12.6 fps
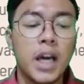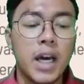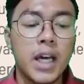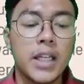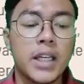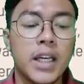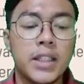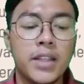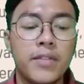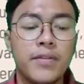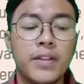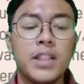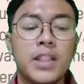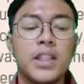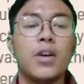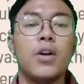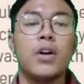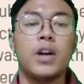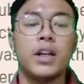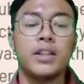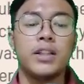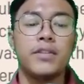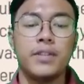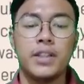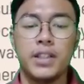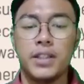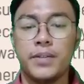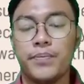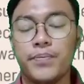an activity or activity.